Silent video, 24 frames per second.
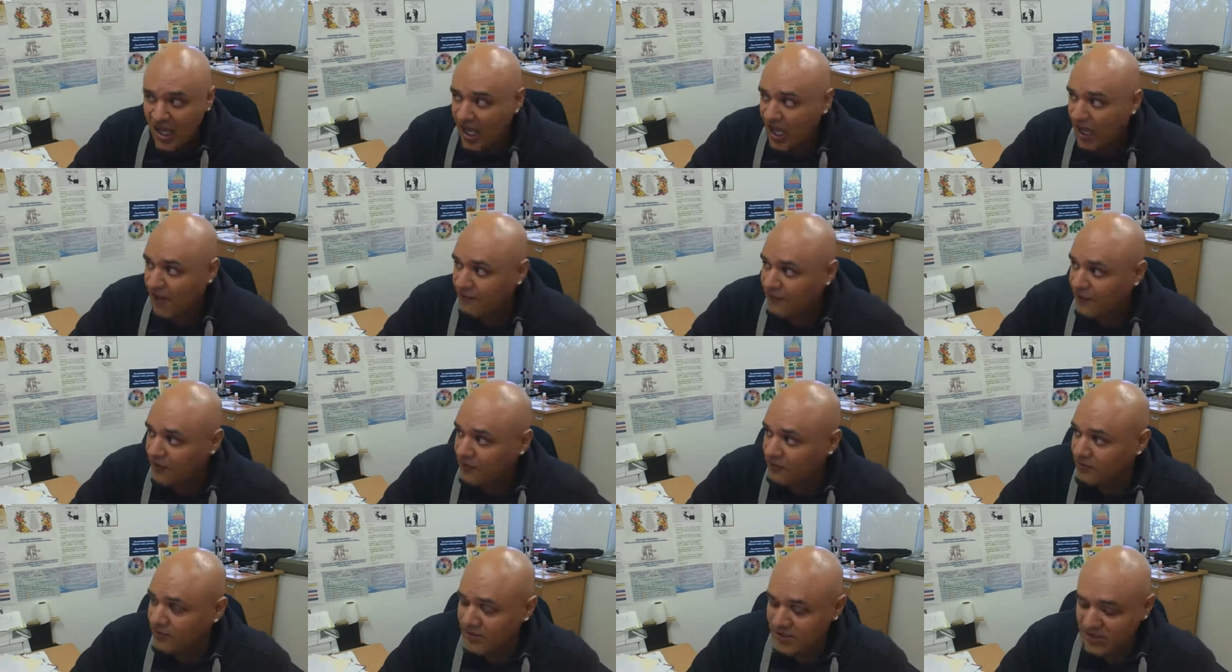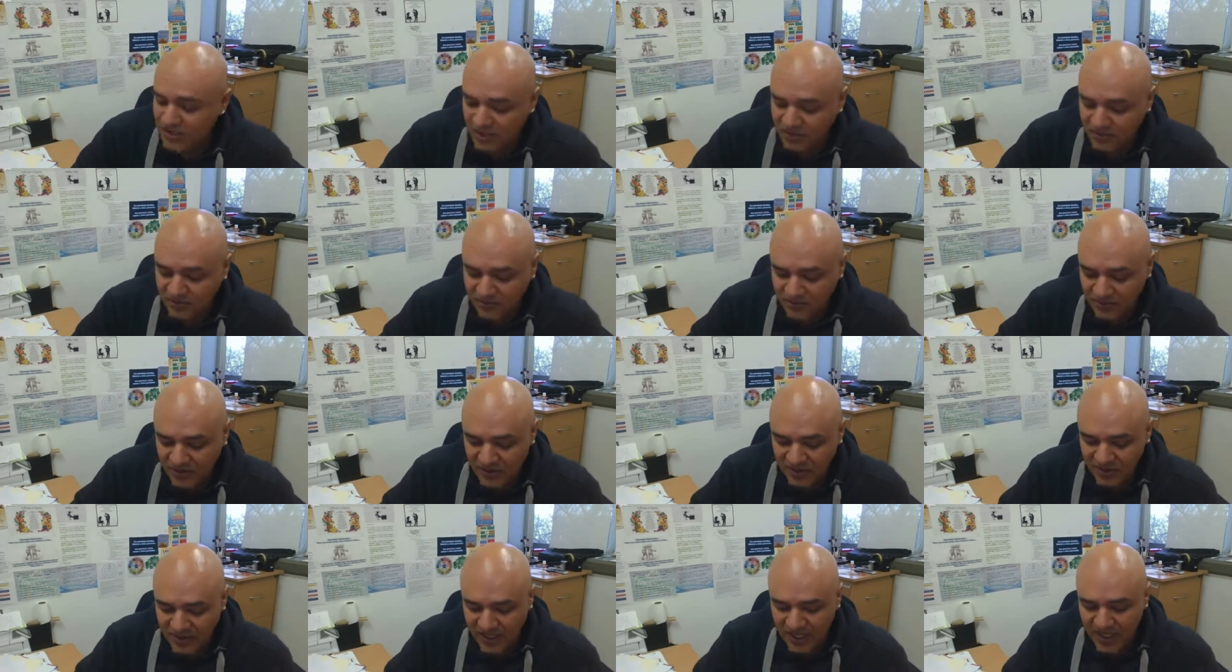I've always
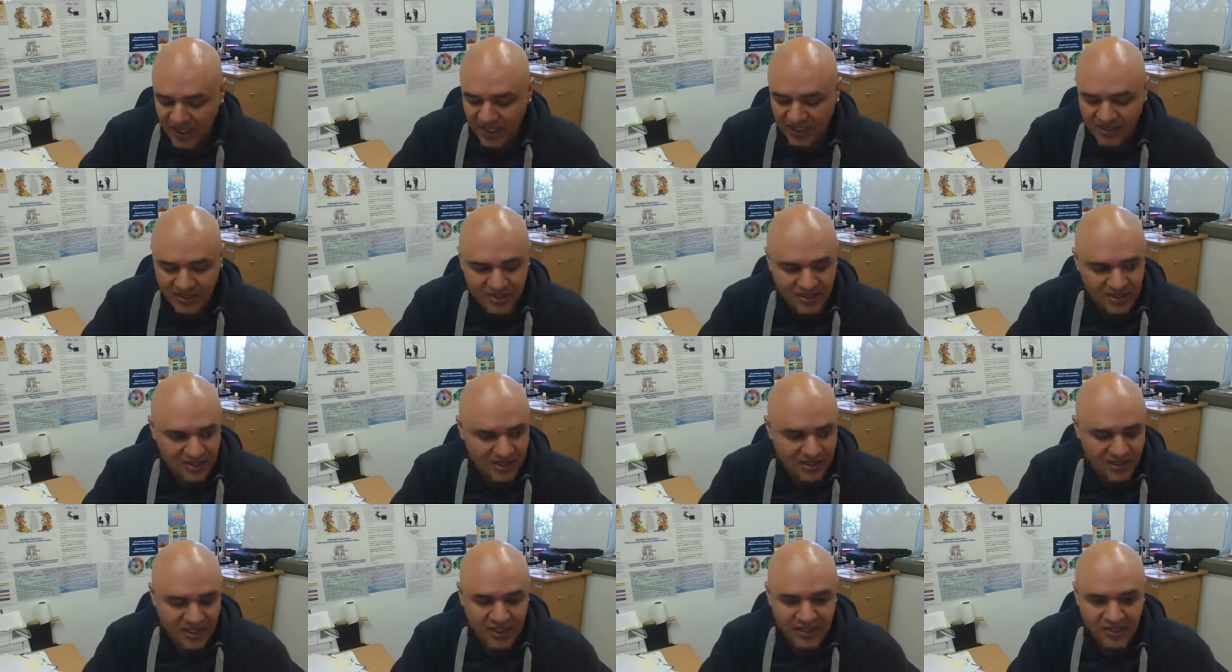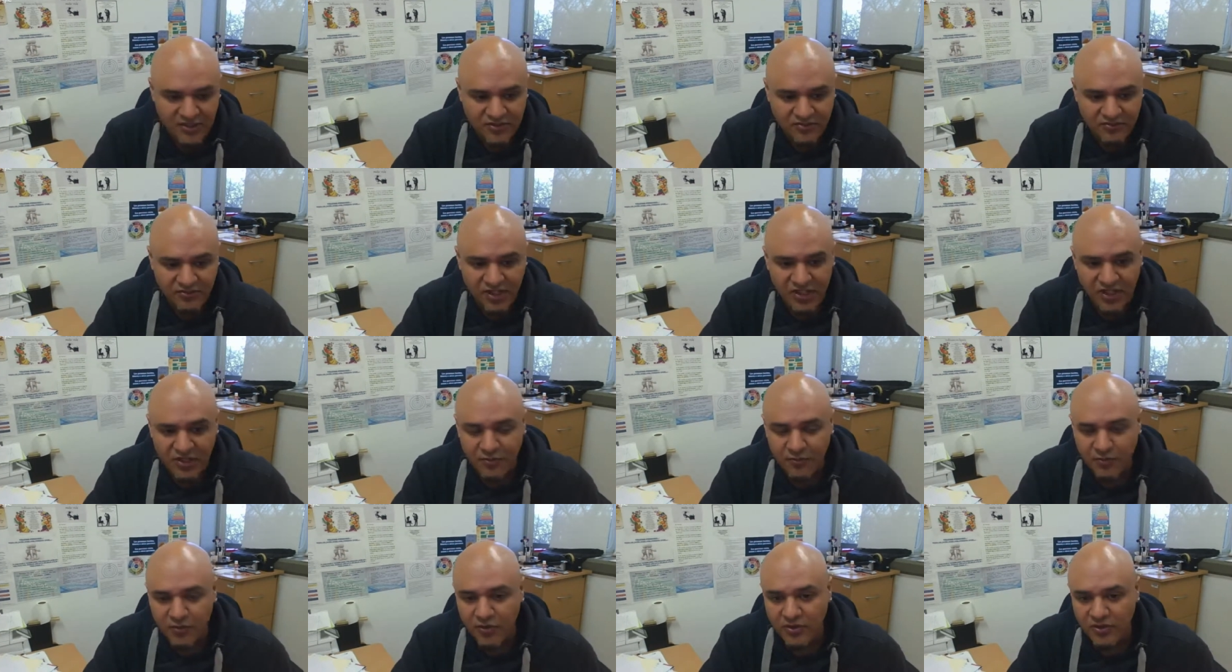known that uh, it's
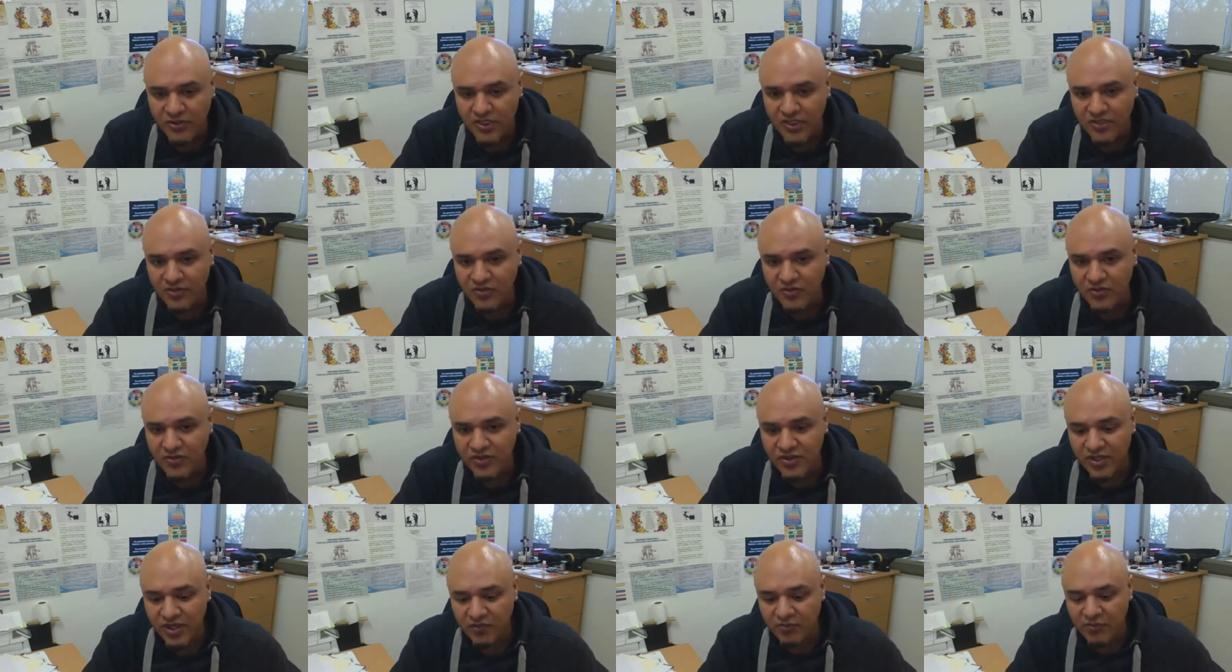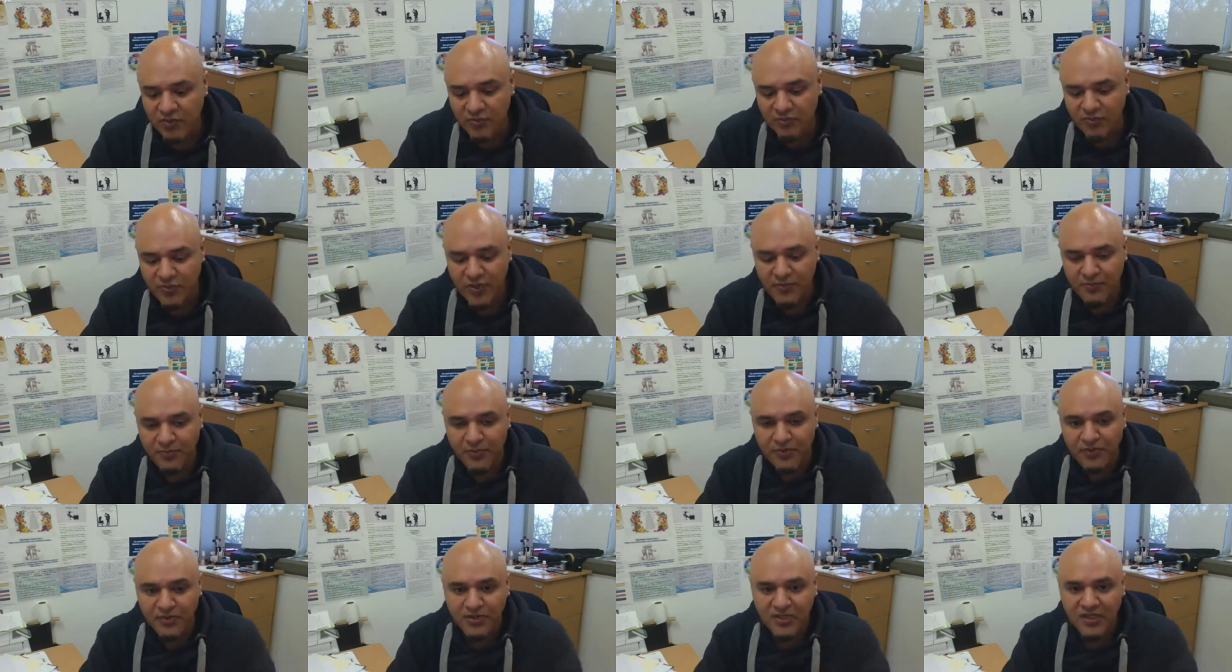really important to share with
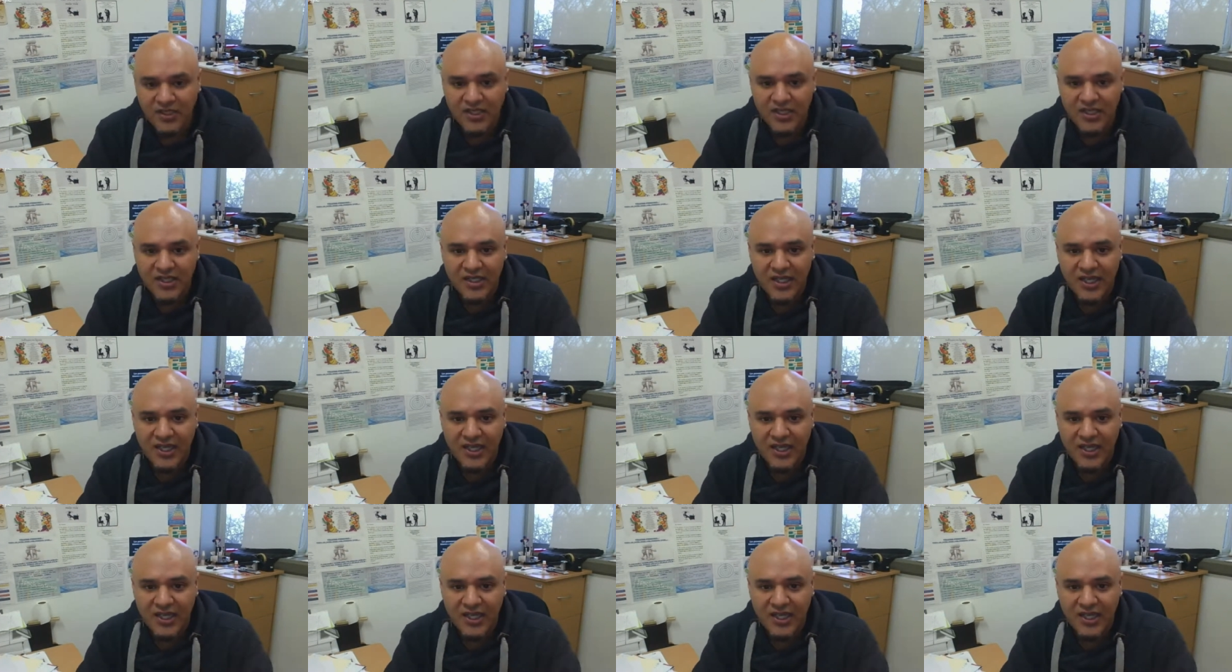people